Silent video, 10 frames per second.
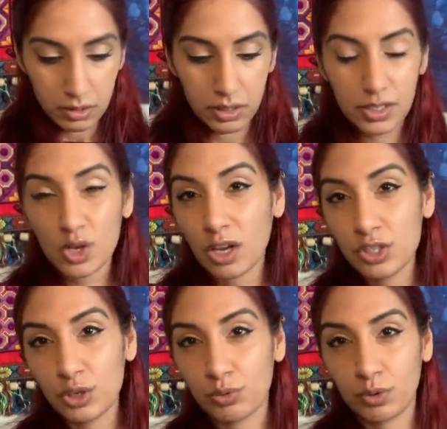Let's talk
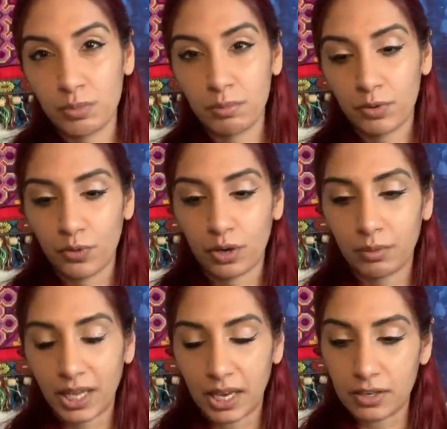to Rumi before
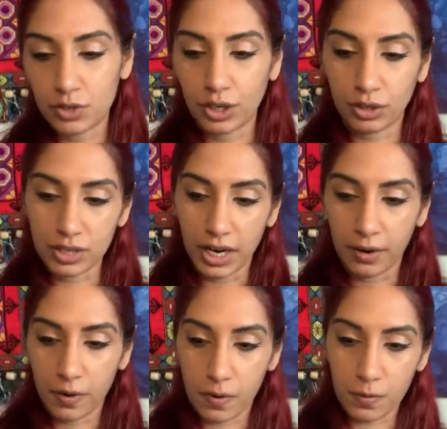we get into your
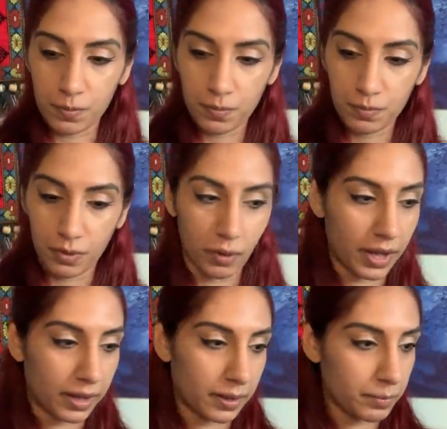tarot,
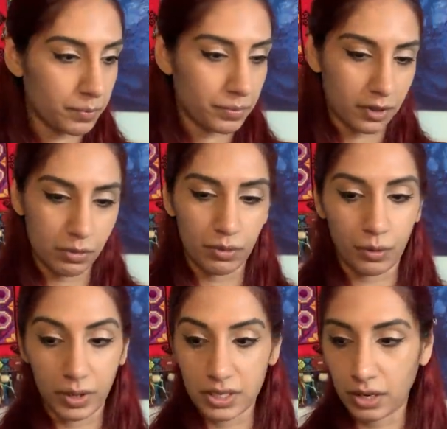okay? I don't know
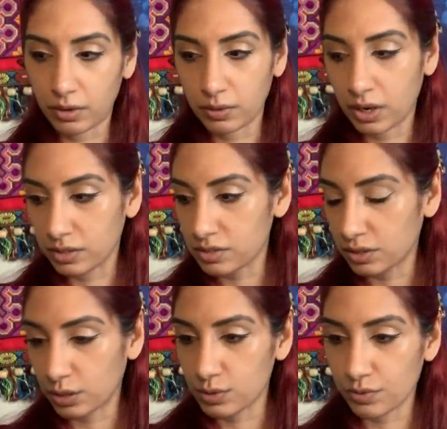what tarot cards to
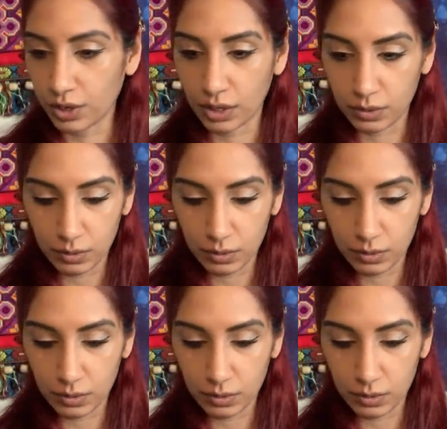use for you.